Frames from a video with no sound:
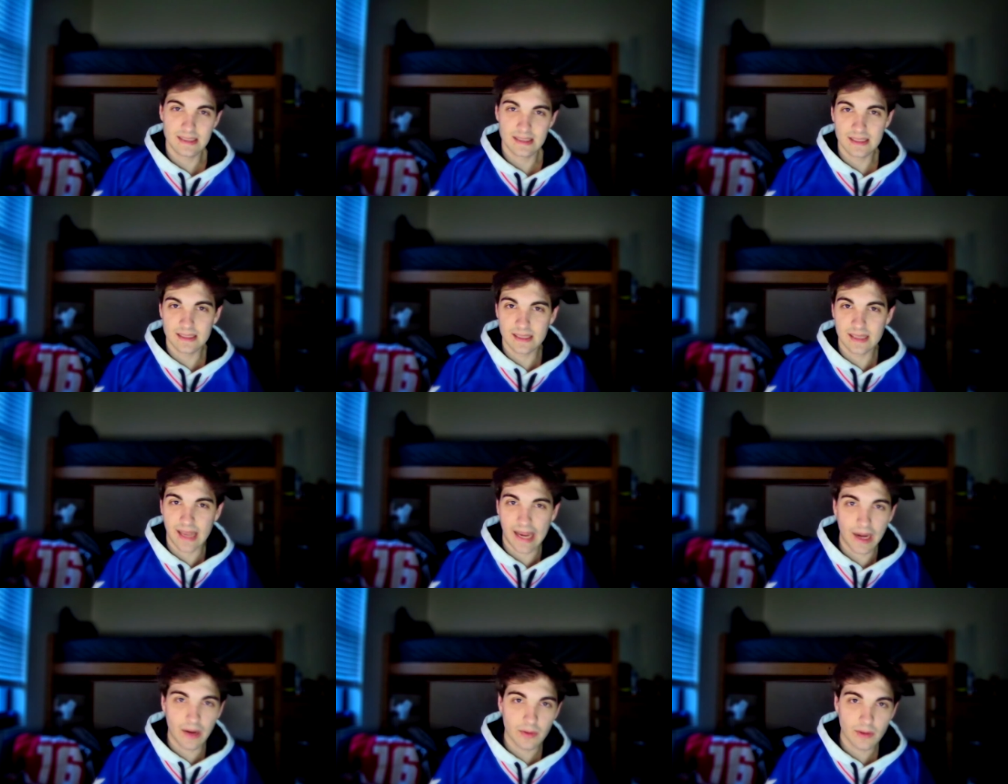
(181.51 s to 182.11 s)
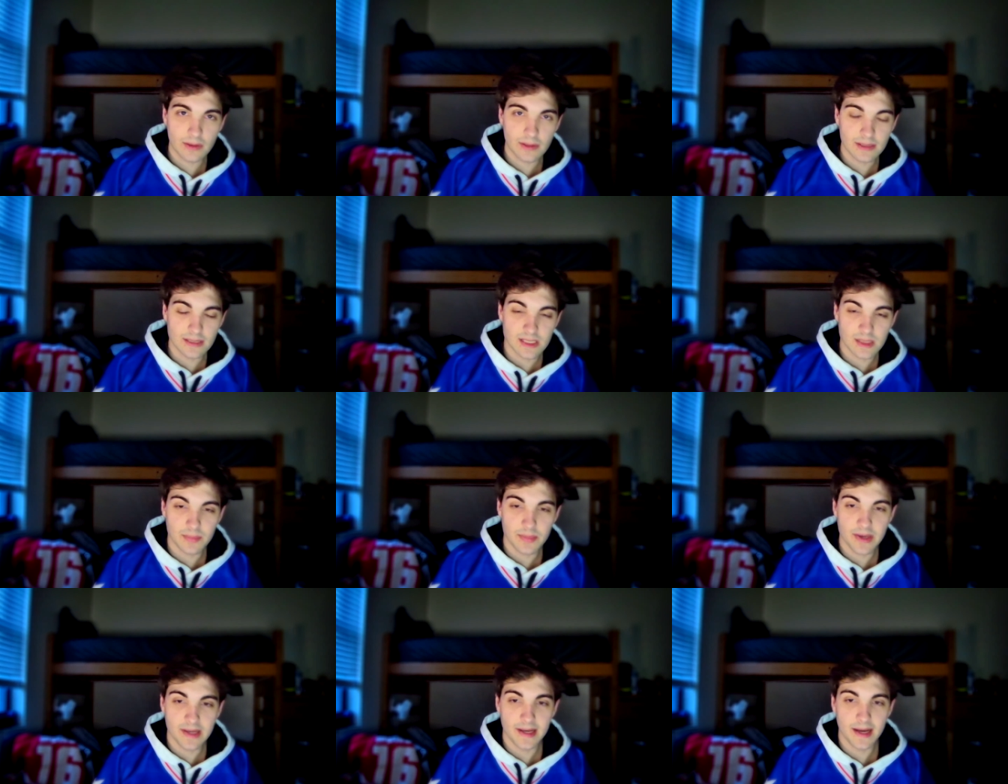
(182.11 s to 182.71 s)
and can't really
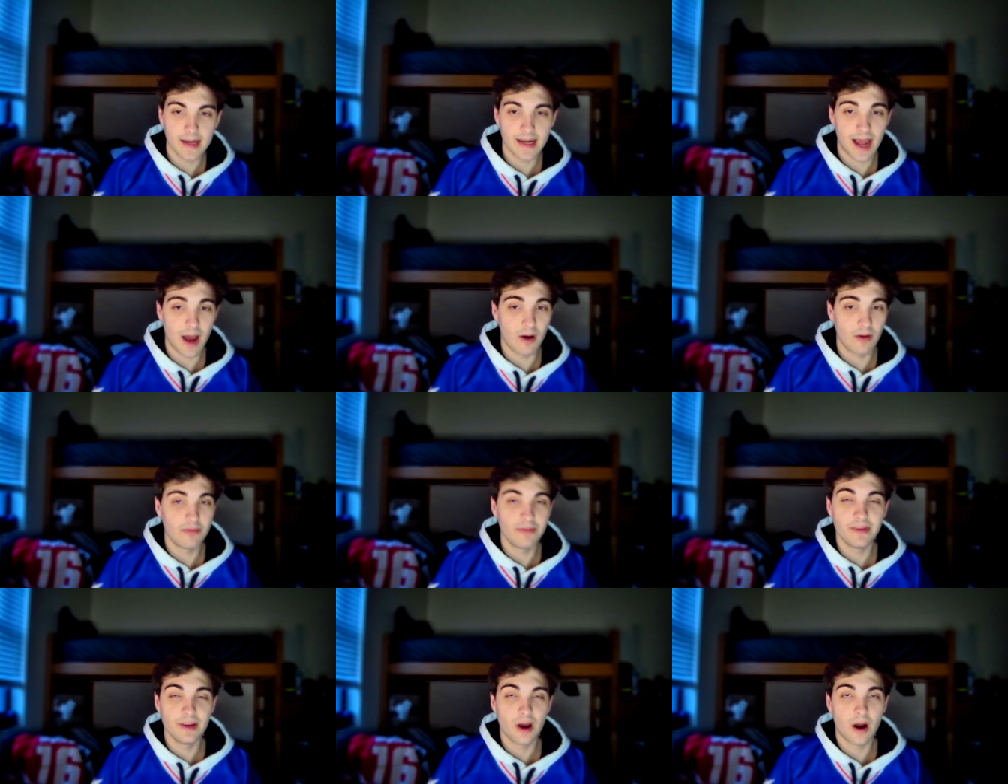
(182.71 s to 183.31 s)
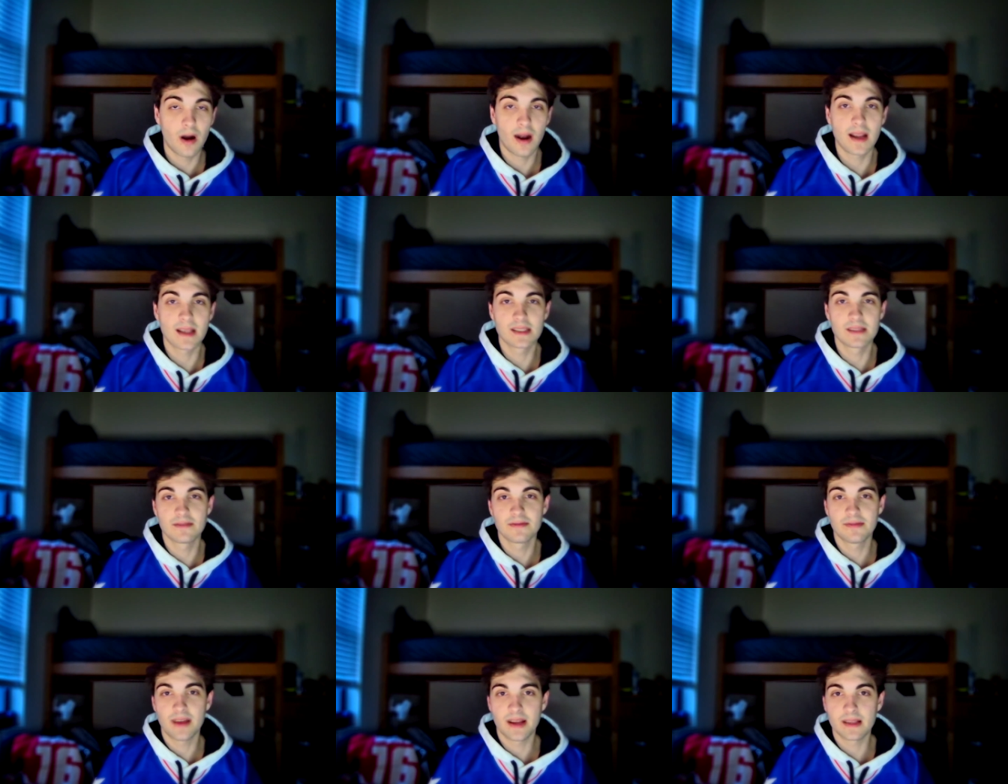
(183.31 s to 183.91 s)
speak on how VR has
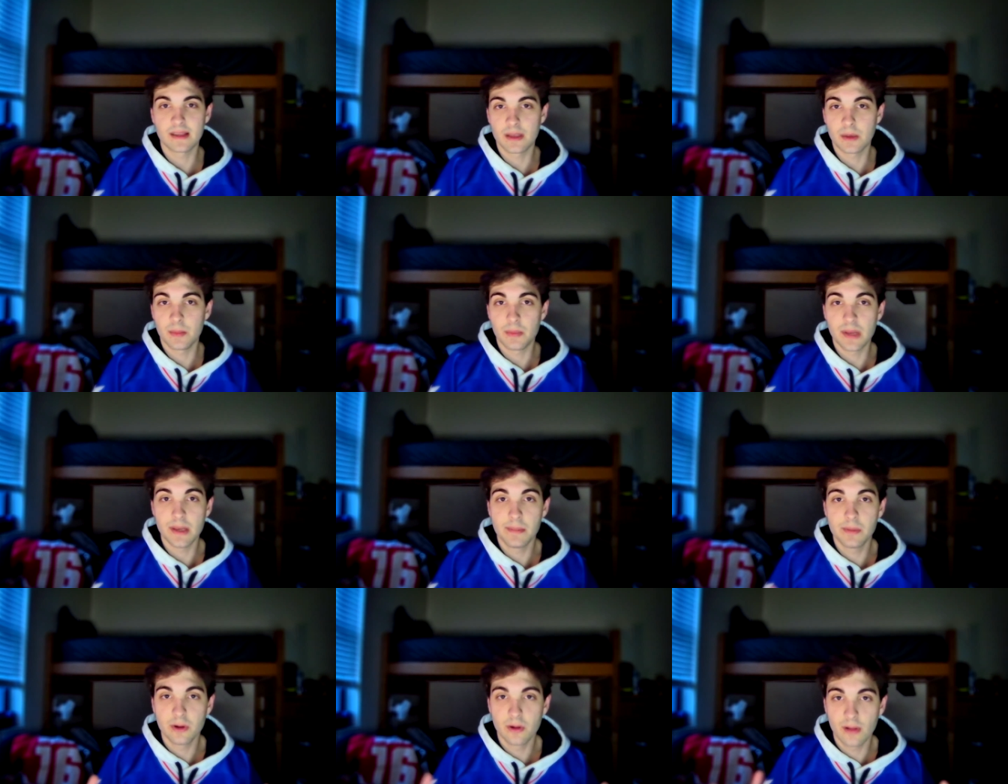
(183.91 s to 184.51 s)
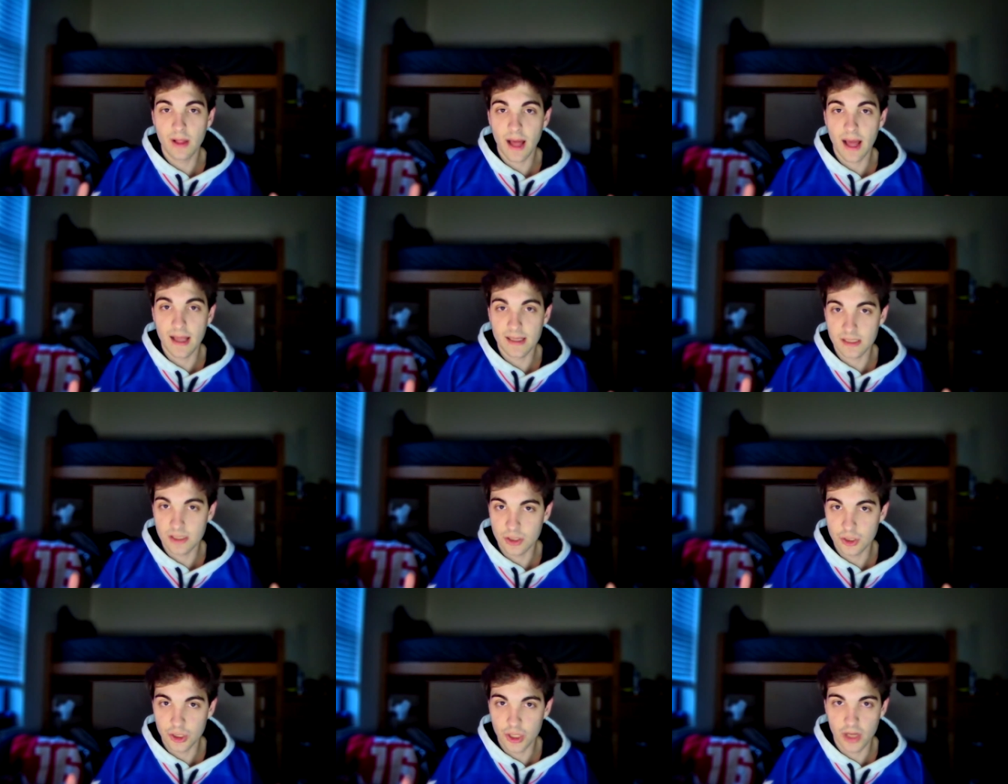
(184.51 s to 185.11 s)
affected people as
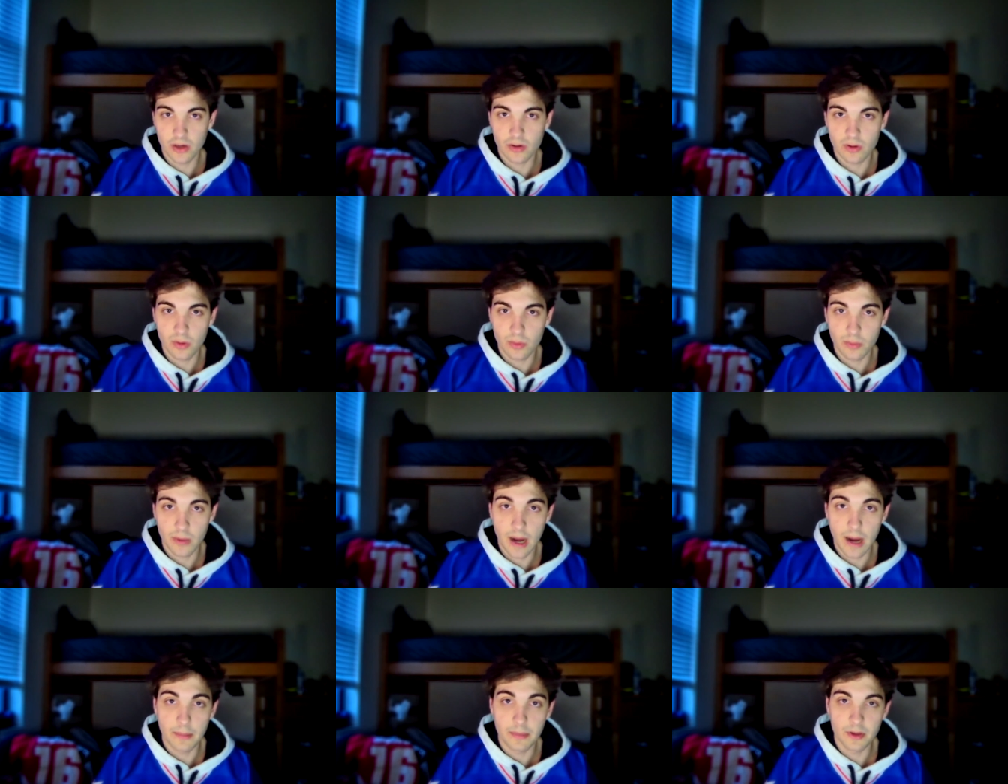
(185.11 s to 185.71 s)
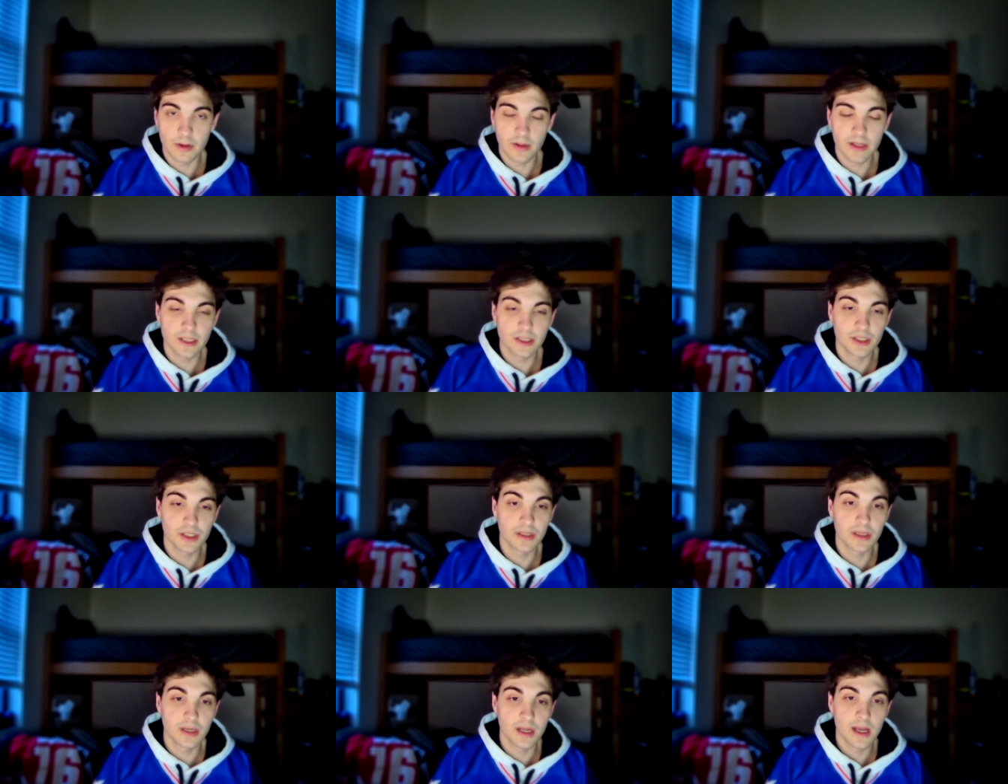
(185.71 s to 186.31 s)
a general
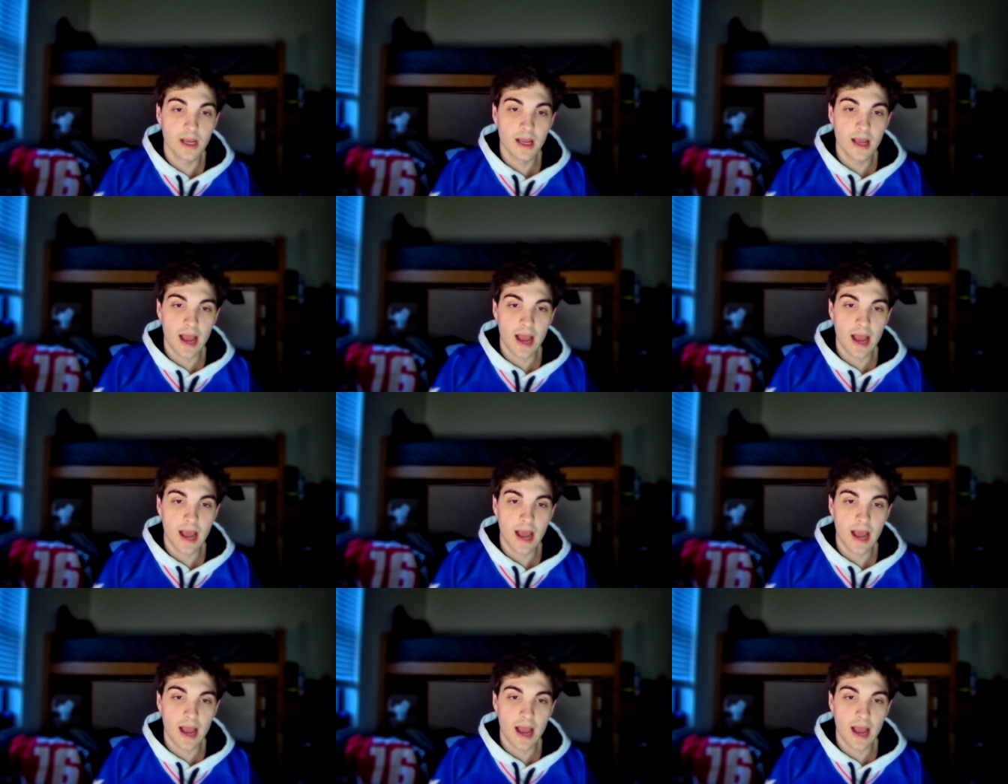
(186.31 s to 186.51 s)
population,